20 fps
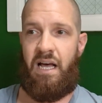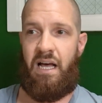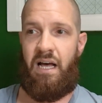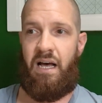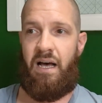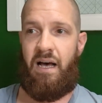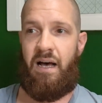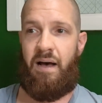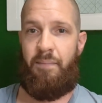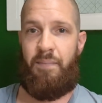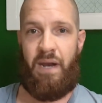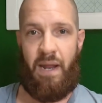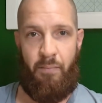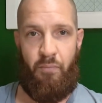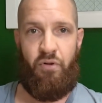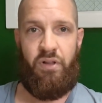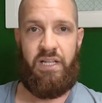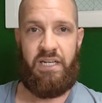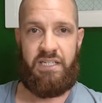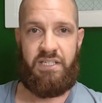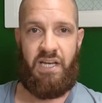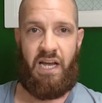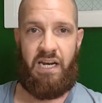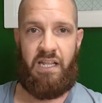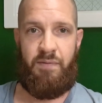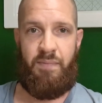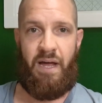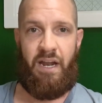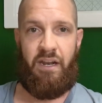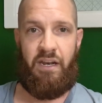but I'm really
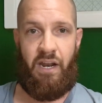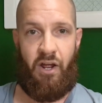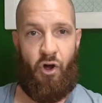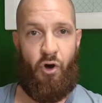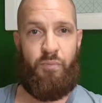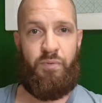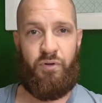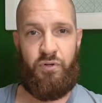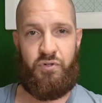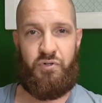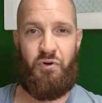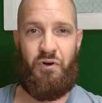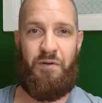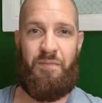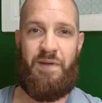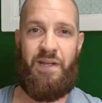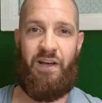excited about it, and I hope you'll join